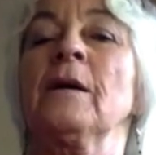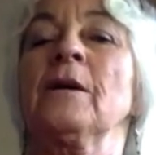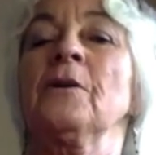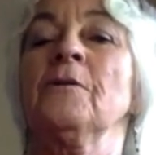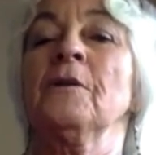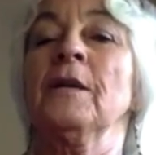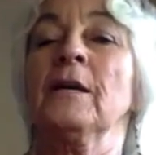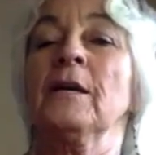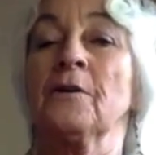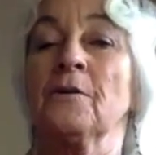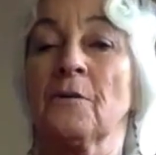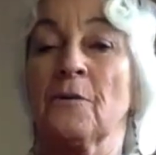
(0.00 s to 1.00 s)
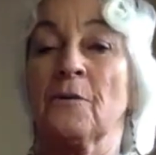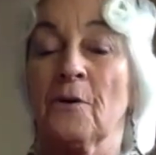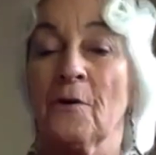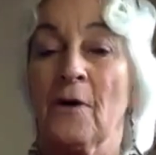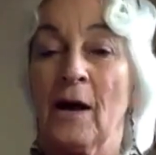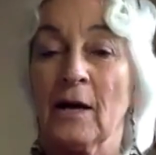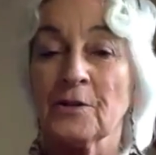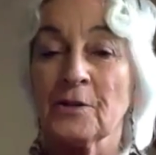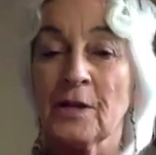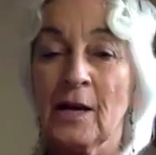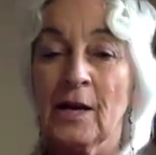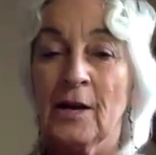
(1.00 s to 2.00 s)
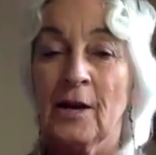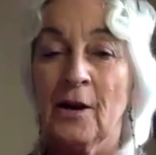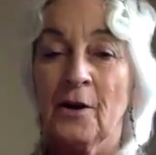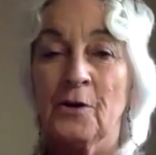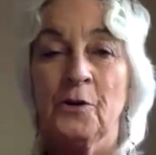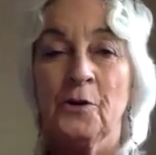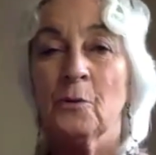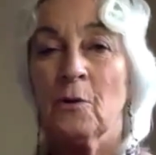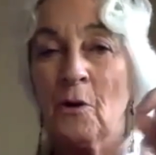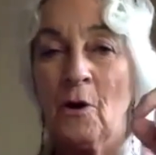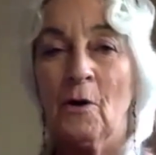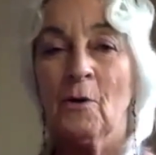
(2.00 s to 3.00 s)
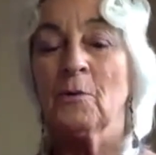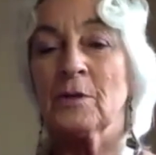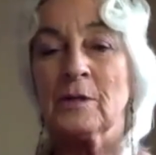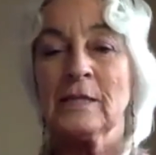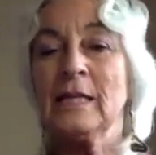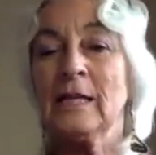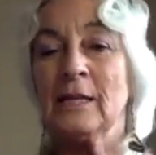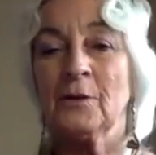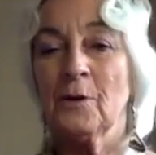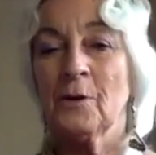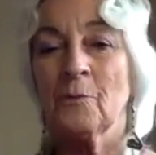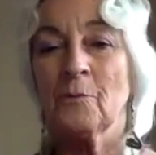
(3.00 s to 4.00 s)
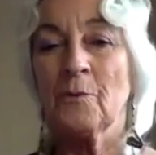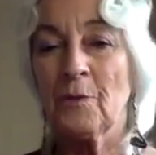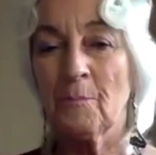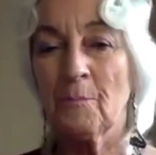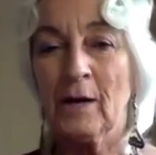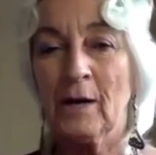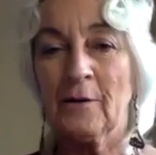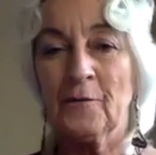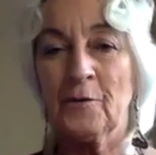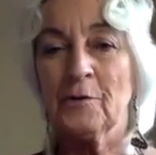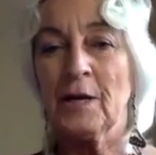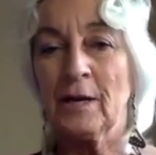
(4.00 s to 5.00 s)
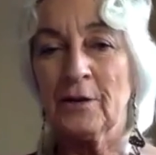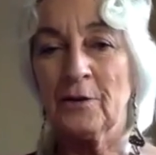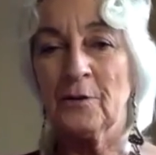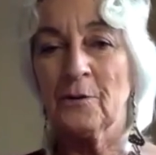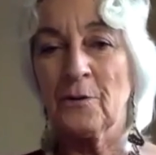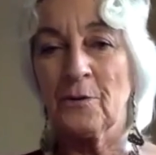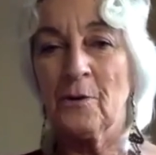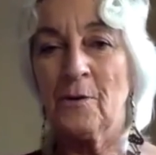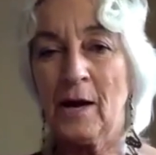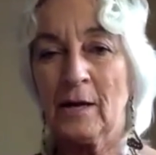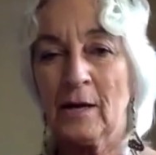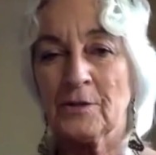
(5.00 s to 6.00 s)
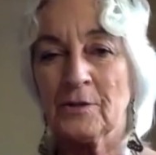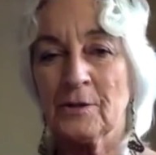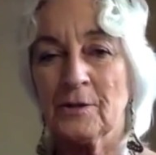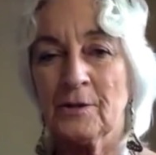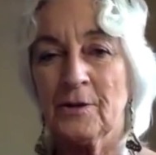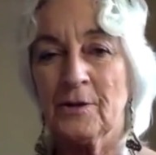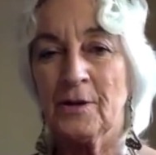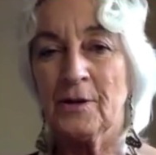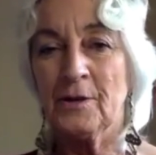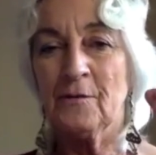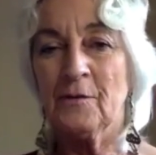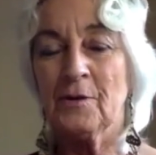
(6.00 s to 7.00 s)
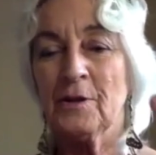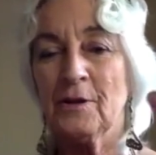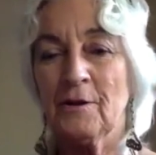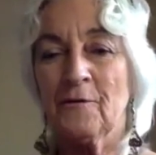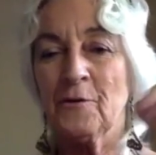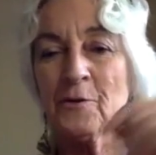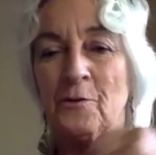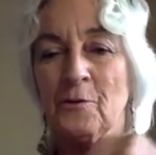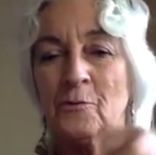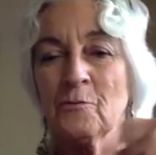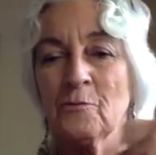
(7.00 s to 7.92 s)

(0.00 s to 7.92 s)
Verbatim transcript: of your neck and your thorax, you will always lead with the back of your neck and your thorax, even if you